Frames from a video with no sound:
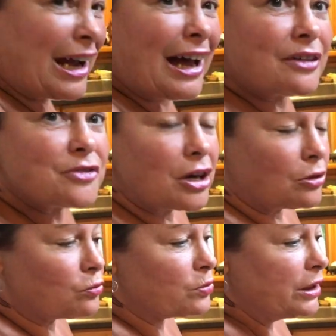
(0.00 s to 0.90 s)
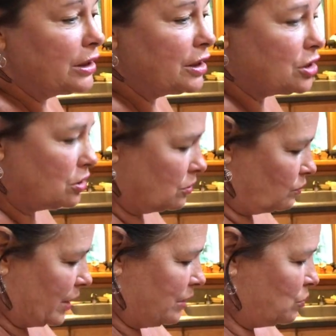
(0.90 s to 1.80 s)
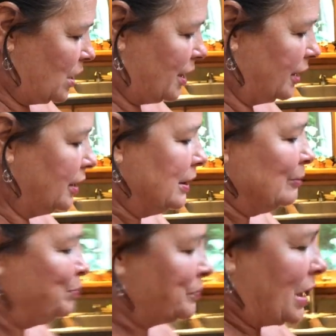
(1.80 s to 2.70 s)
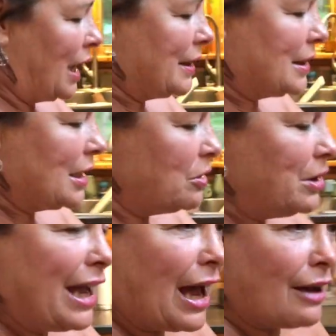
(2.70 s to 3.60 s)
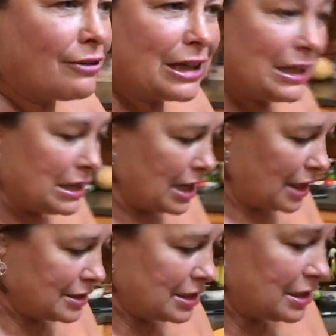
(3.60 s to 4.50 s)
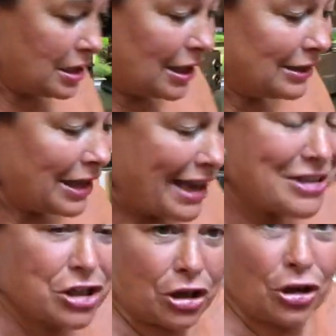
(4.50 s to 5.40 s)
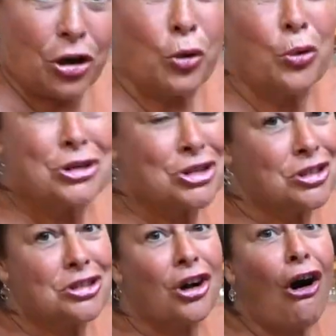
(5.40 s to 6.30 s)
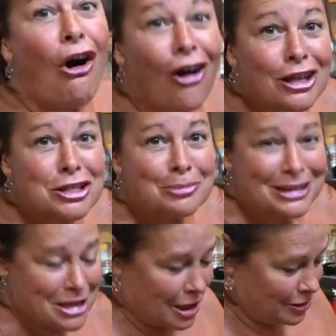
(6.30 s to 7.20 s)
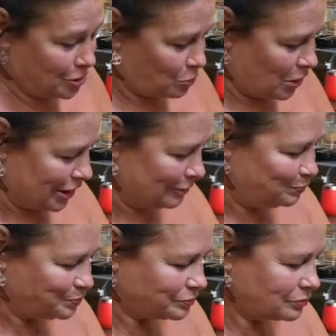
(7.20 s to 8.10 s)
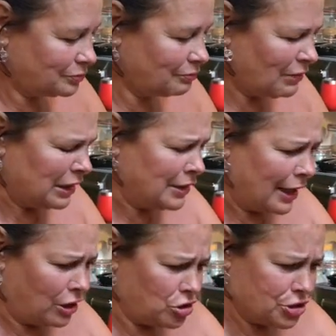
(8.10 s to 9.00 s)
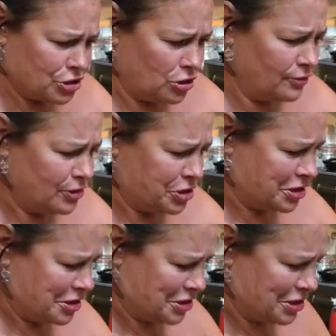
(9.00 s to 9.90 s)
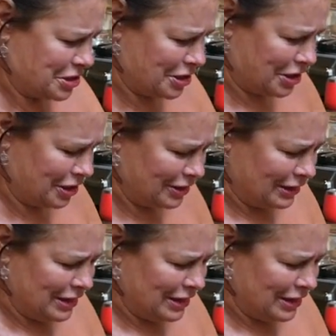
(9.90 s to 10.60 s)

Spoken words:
to have a really good red wine. I think we have a Chianti Classico, which is awesome Italian wine that I'll serve with this tonight.